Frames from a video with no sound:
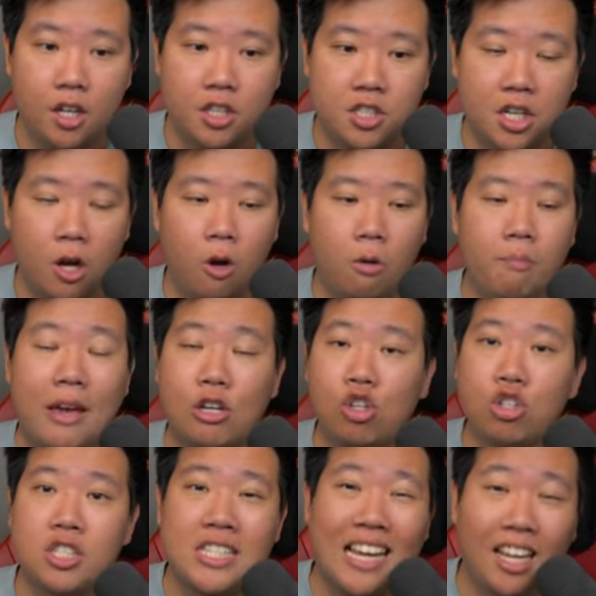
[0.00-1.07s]
So make sure
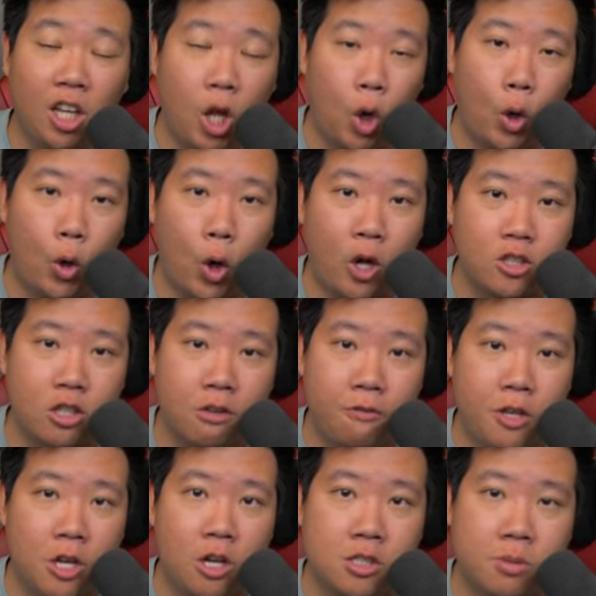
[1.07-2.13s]
to say hello onto the
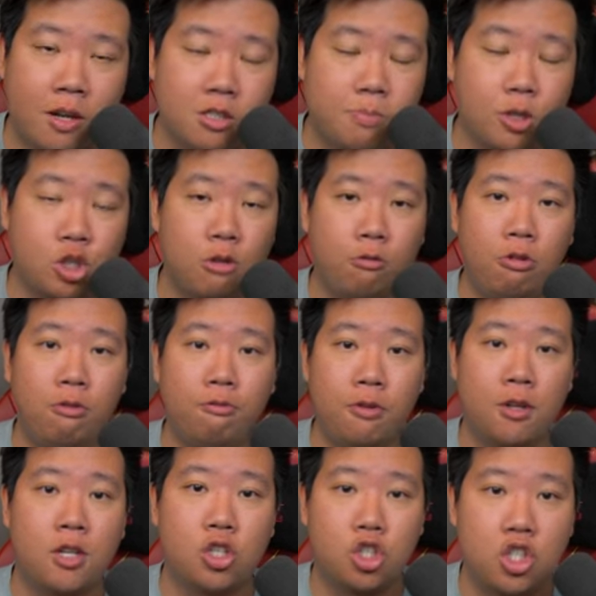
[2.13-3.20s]
video as well, especially if you
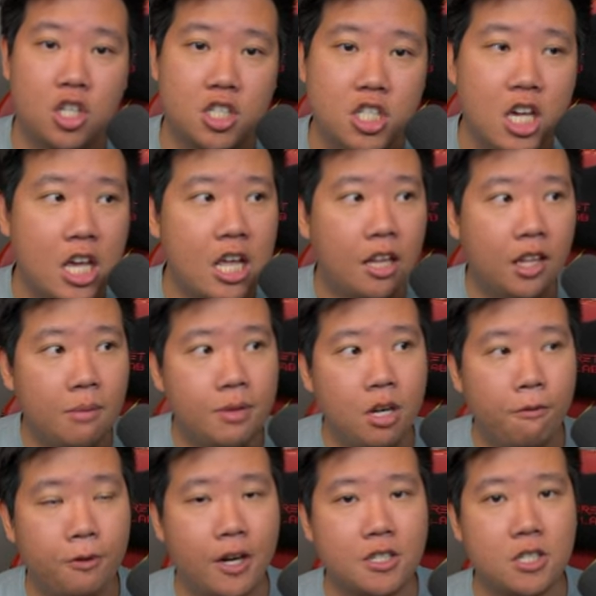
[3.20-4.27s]
finish this. Let me know
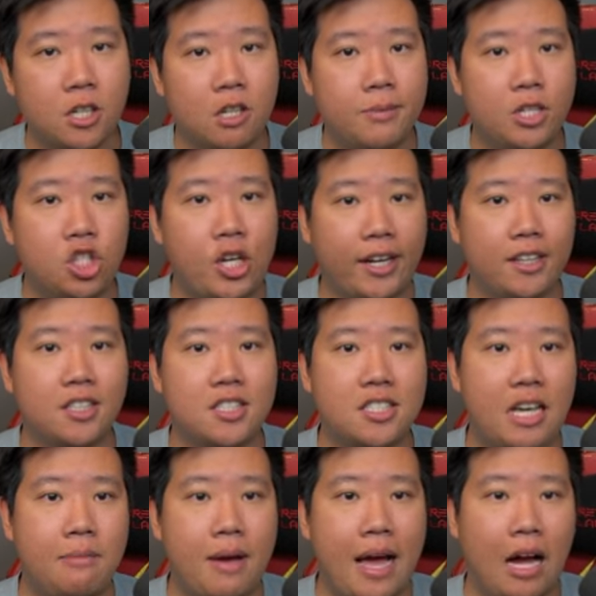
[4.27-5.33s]
if you guys are going to be checking this
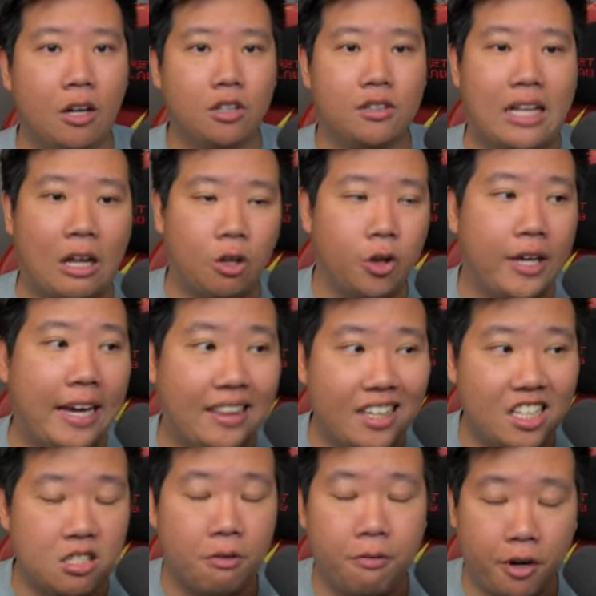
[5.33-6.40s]
game out, downloading. I
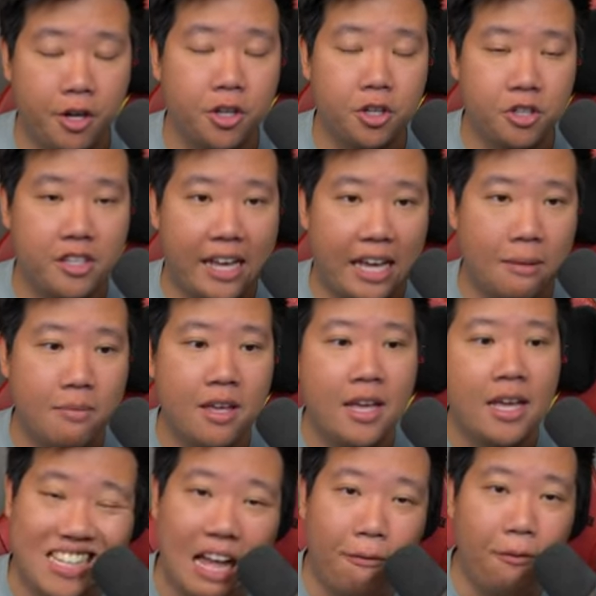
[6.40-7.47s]
think it's a very good game,
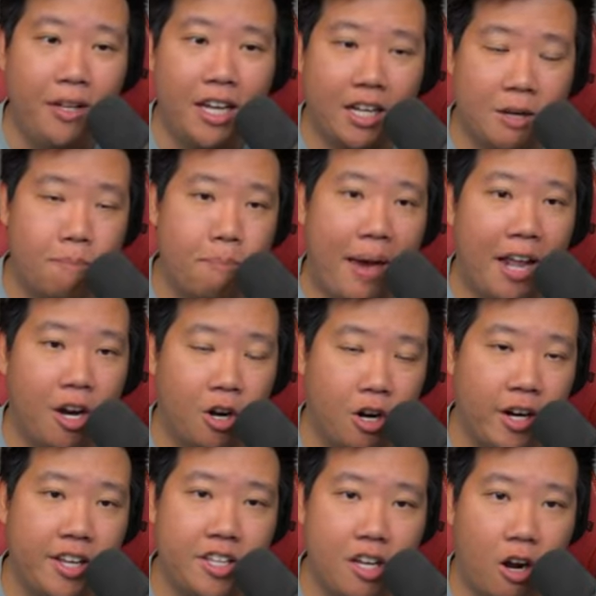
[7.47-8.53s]
definitely a competitor
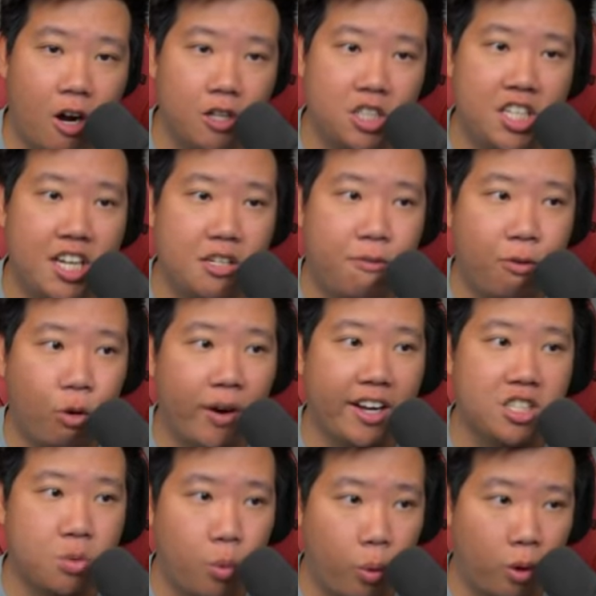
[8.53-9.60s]
in the RTS
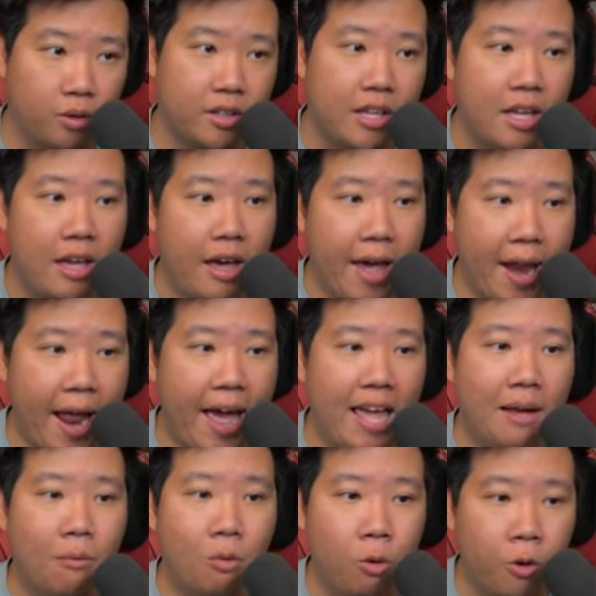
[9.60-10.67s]
Forex world. And I
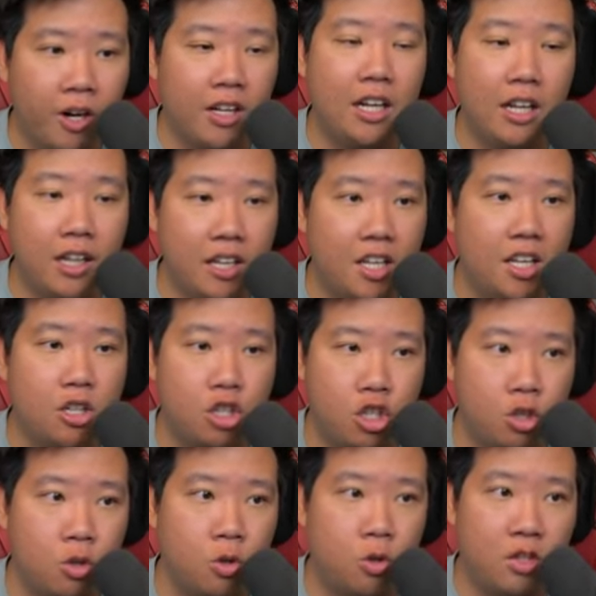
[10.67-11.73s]
am really leaning
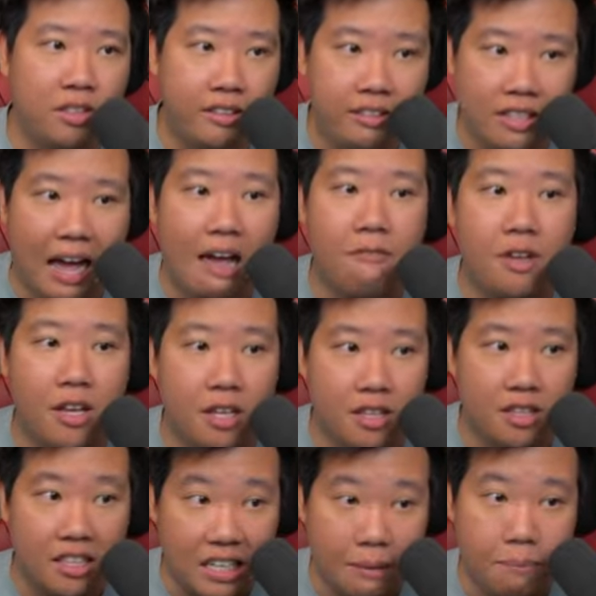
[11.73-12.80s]
into diving
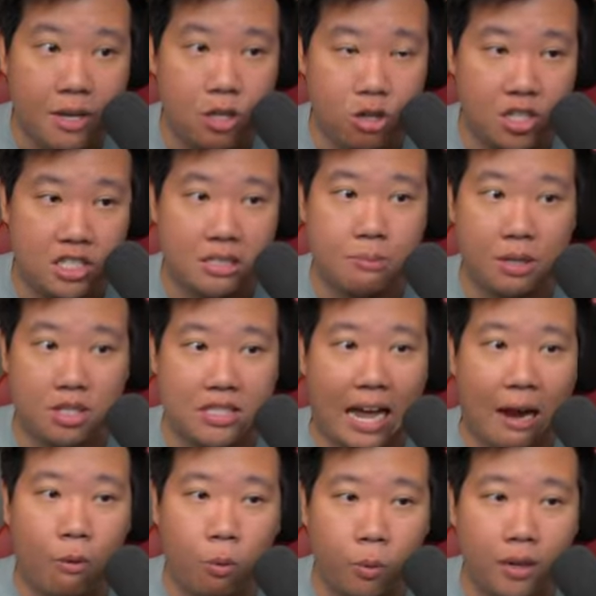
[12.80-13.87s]
deep into this because
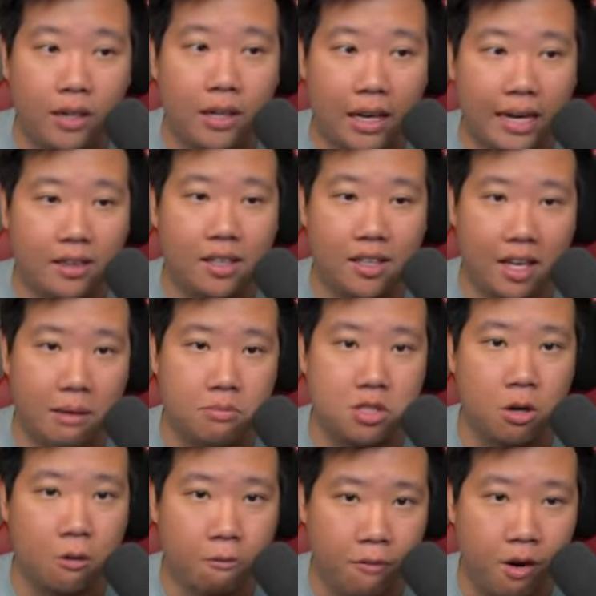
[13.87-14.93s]
I really like the game
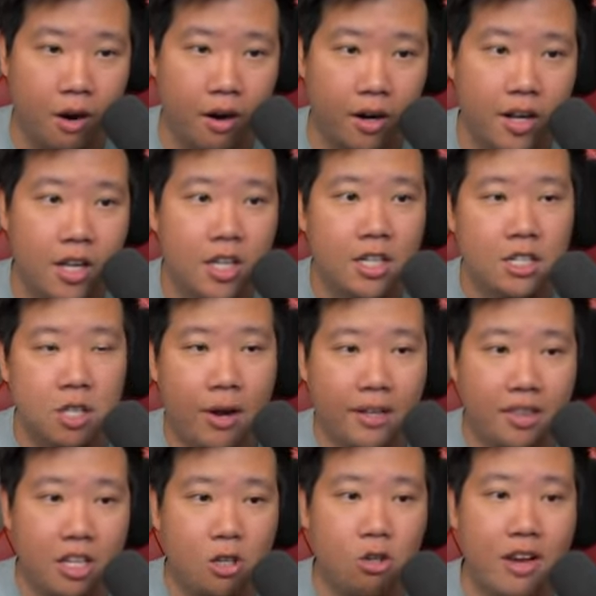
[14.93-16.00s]
so far. So I
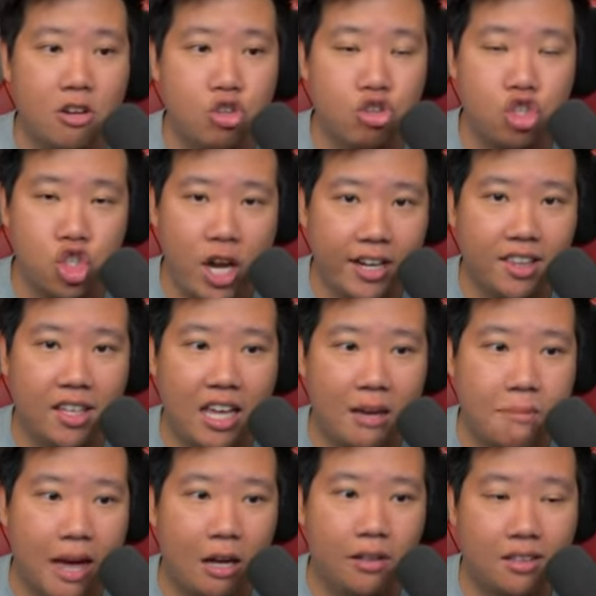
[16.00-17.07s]
think you guys should check the
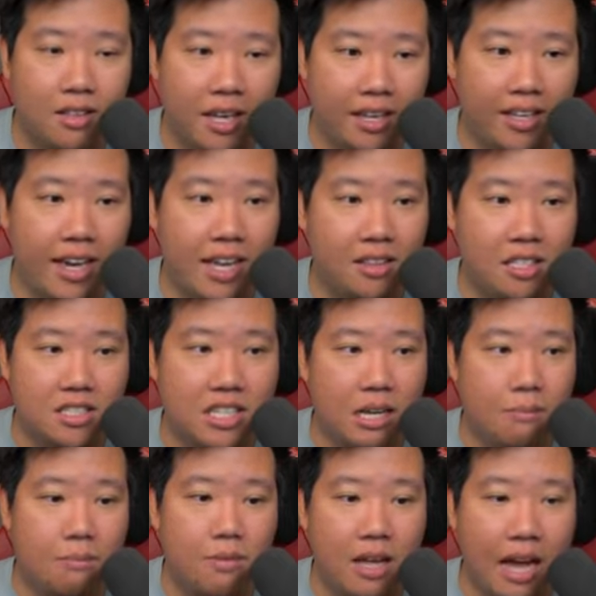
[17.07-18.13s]
game out. Again, this
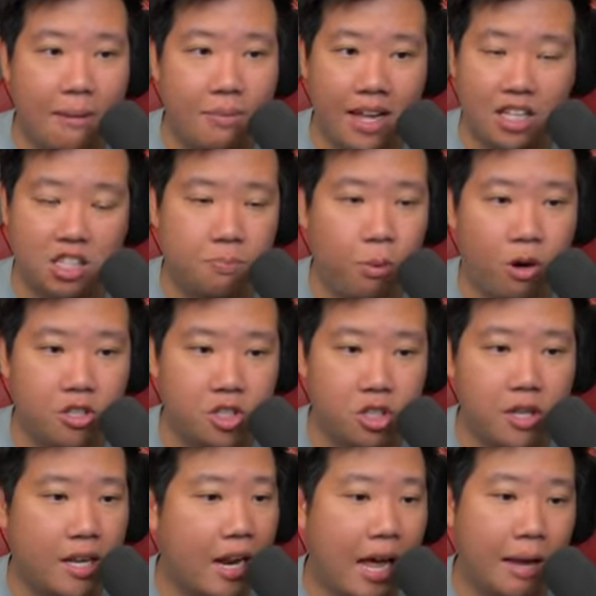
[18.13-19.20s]
game, I'm not sponsored,
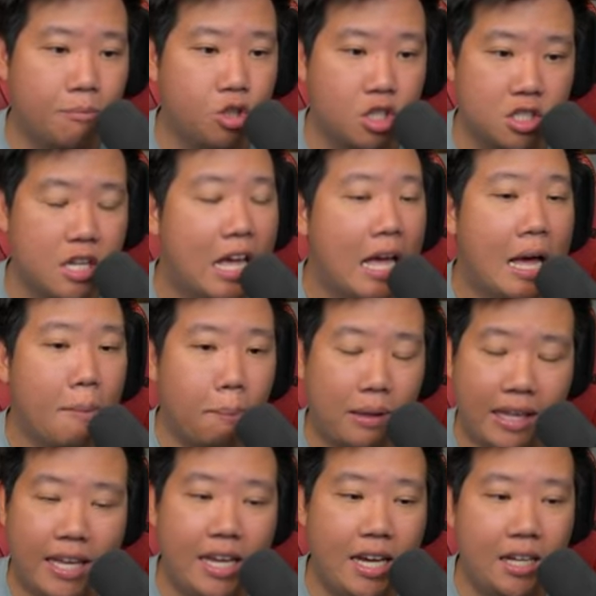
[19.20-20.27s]
and I'm just
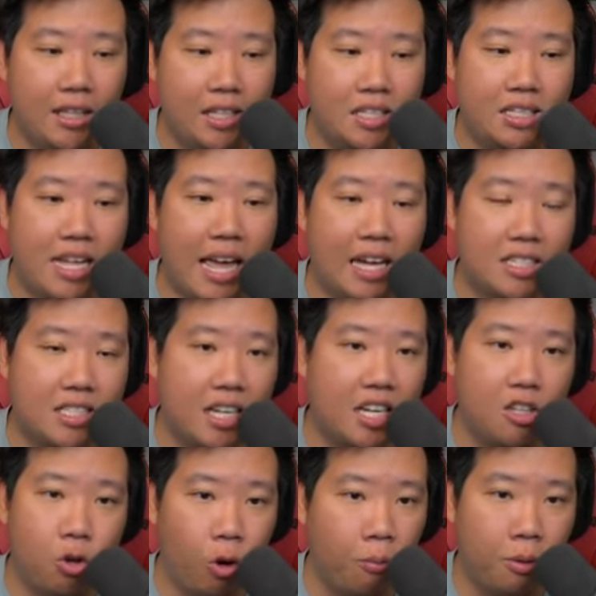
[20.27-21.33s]
playing this as a
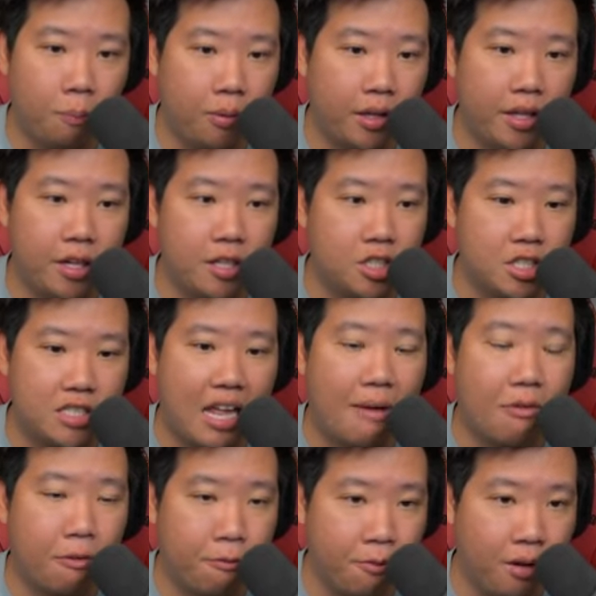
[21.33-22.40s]
normal player and just
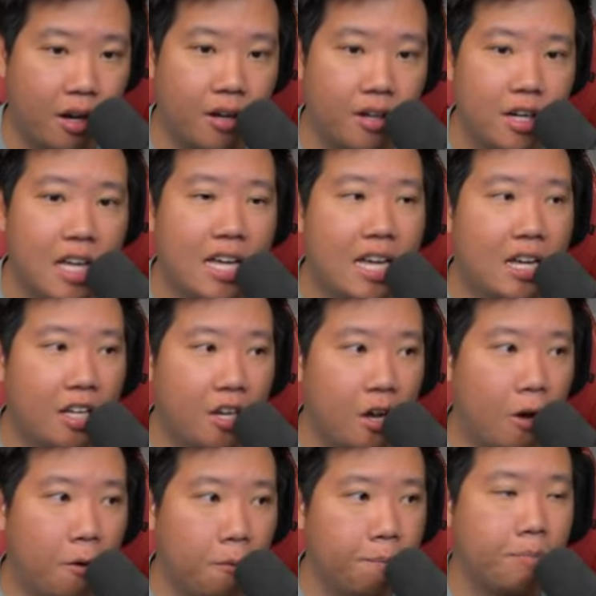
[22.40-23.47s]
having fun. You
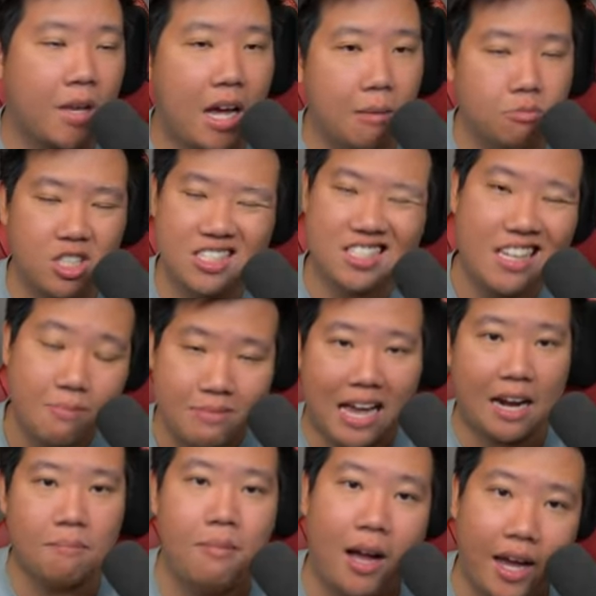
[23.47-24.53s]
know, just keep
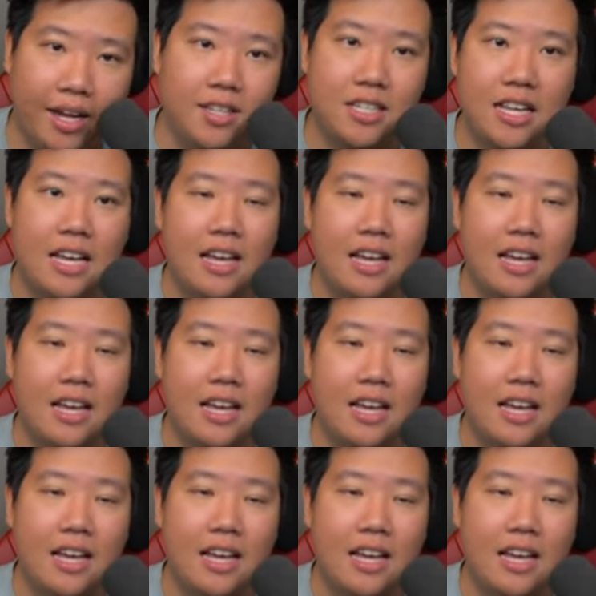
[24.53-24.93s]
that in mind.